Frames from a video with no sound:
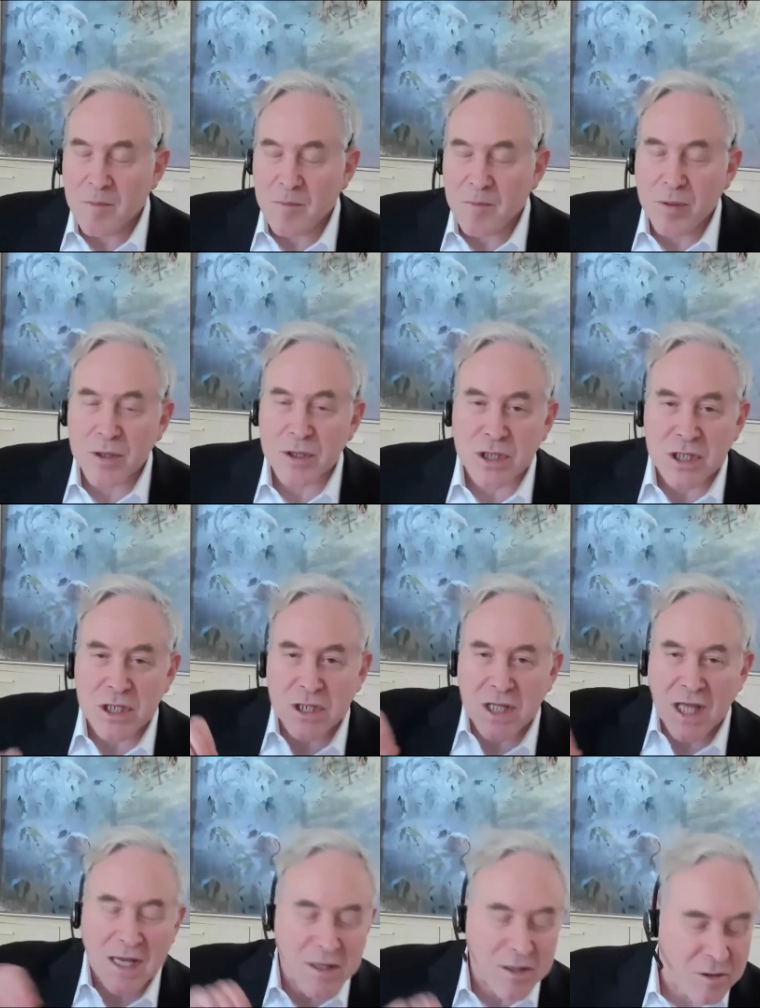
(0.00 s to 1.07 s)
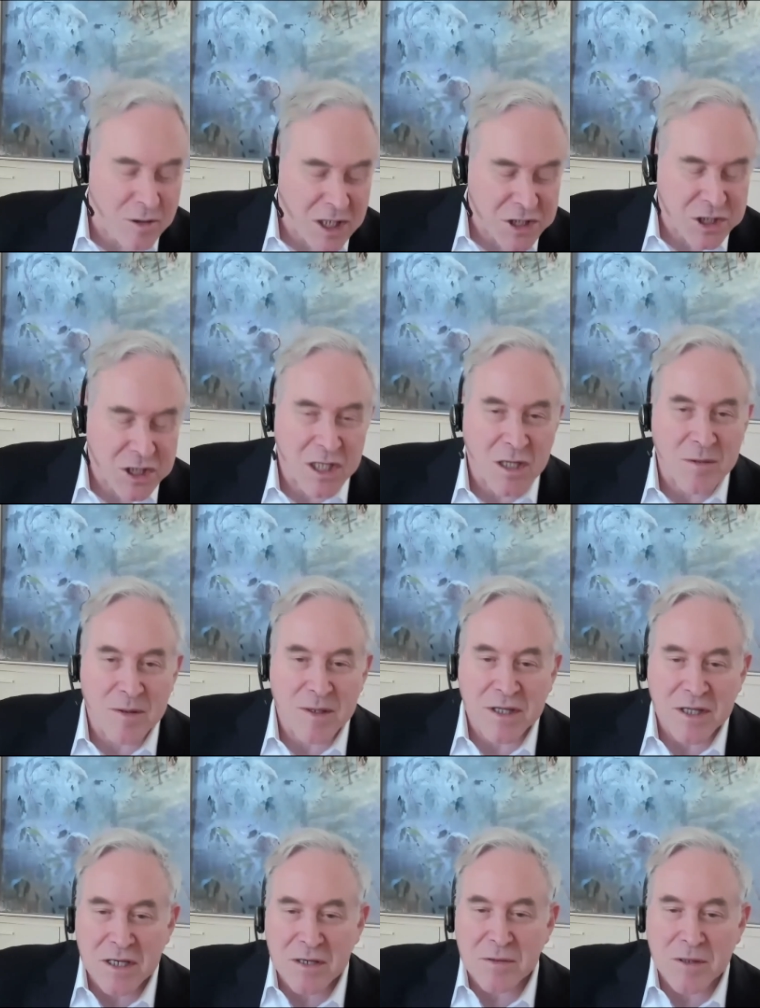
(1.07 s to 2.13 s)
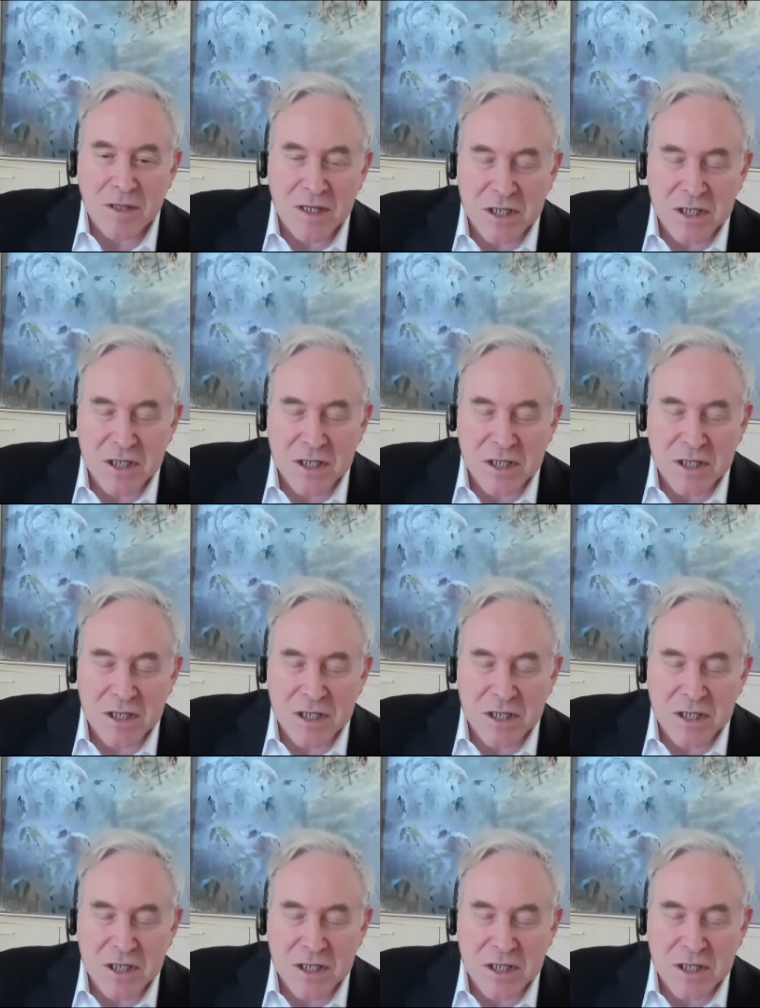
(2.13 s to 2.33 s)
push that question a little bit,